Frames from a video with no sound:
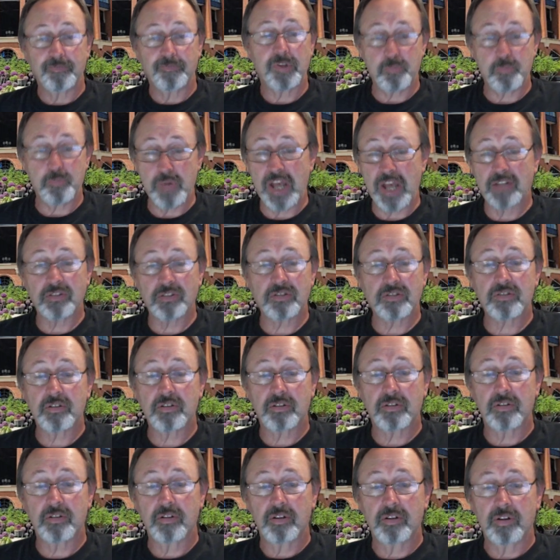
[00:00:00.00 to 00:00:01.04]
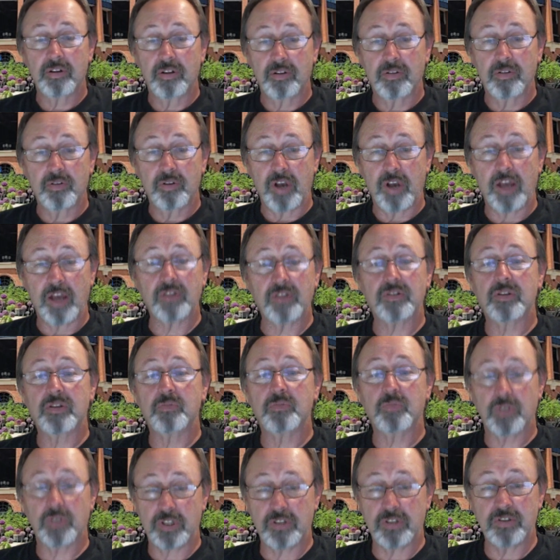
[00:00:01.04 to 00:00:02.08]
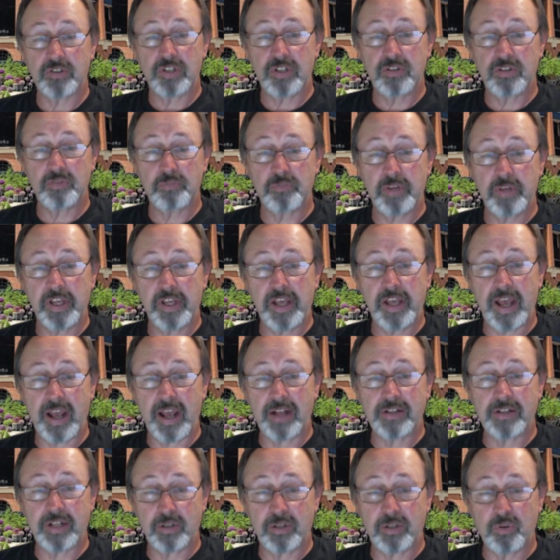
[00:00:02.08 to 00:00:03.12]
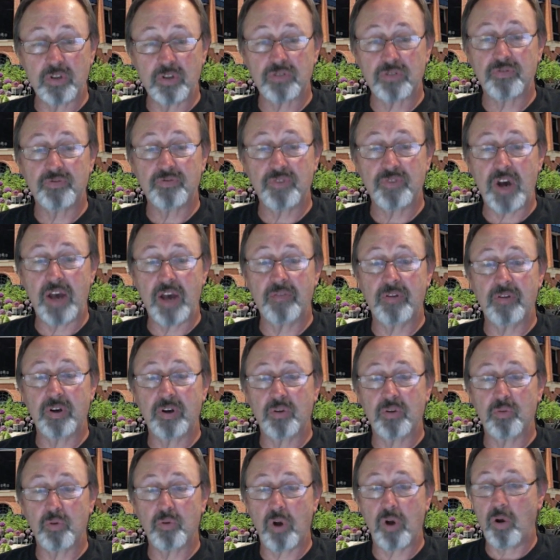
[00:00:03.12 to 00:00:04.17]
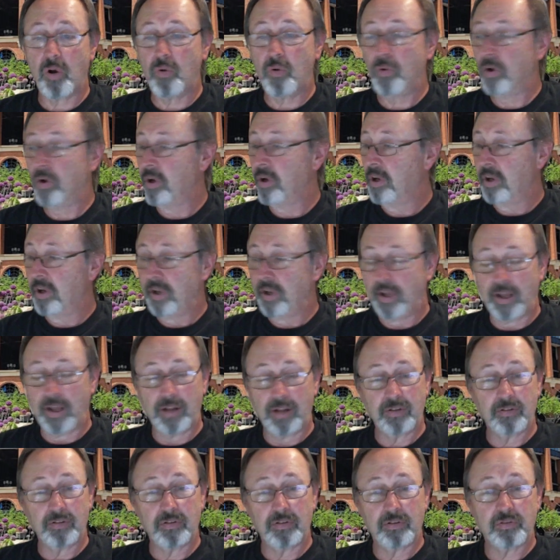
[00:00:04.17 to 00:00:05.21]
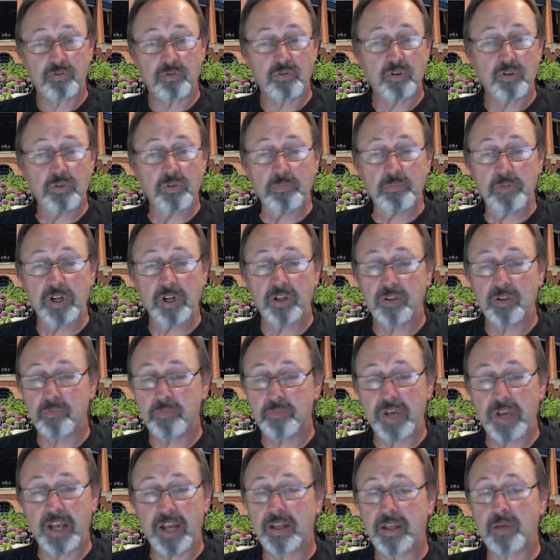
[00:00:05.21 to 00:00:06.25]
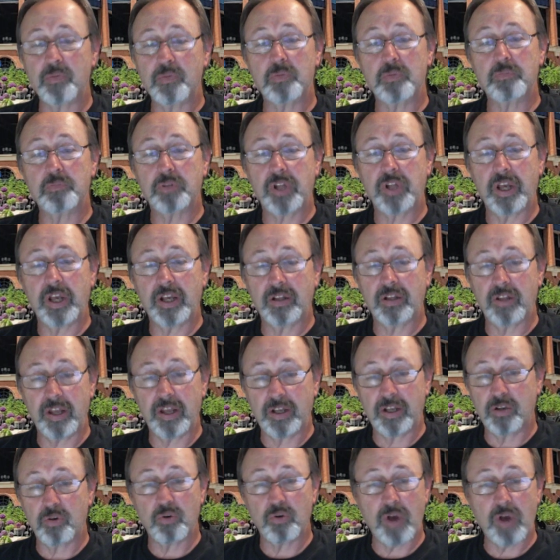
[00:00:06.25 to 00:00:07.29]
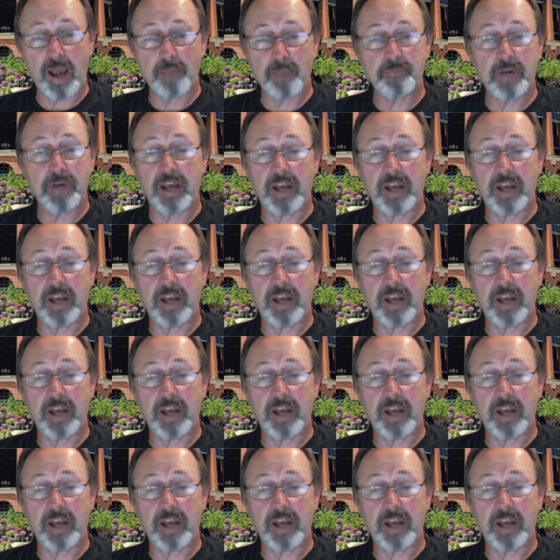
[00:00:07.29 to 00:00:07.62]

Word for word: The Mets, as the, when the season began, they lost five in a row and through the middle of May they were playing like crap.